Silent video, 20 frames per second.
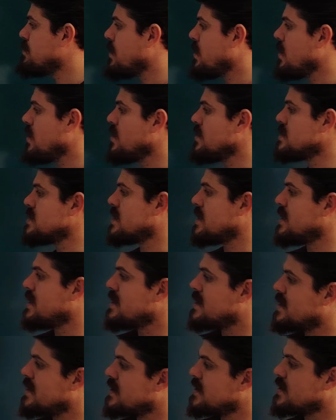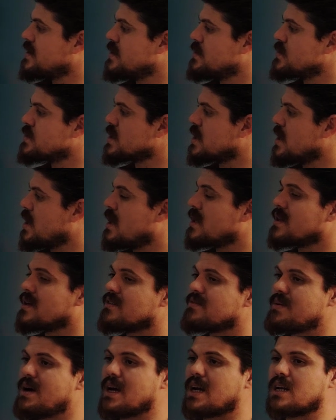the poles, there is a lot
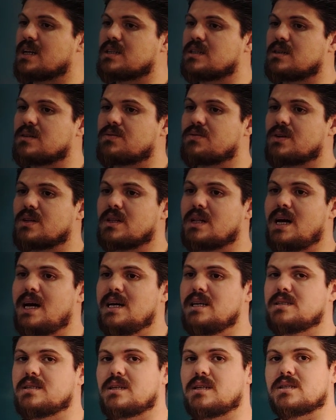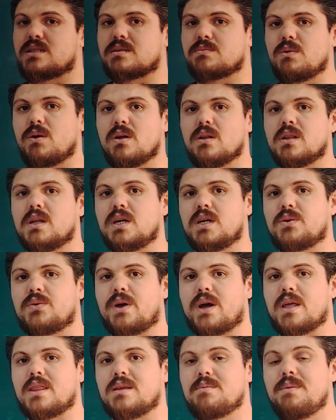of magnetic field lines in a small area.